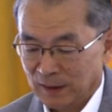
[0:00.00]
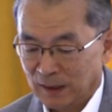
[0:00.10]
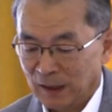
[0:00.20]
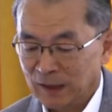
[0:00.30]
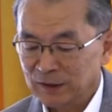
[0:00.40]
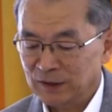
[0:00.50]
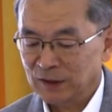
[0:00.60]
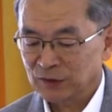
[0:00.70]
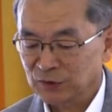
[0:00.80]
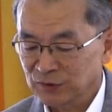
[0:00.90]
and
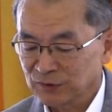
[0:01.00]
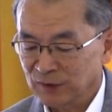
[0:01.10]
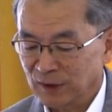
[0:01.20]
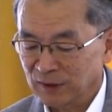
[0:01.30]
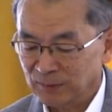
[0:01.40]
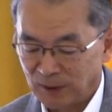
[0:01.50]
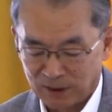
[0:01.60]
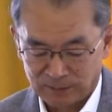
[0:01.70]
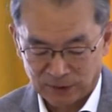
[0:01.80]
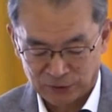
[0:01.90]
couldn't
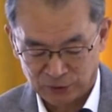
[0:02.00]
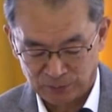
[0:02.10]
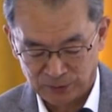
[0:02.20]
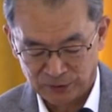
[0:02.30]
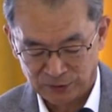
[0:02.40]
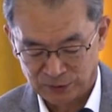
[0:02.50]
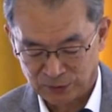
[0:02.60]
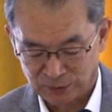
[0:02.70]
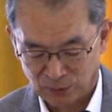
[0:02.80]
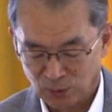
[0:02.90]
revive the spirit
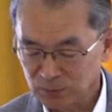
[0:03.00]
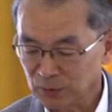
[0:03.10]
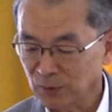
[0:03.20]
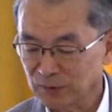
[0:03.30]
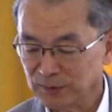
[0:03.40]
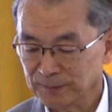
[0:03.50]
of God.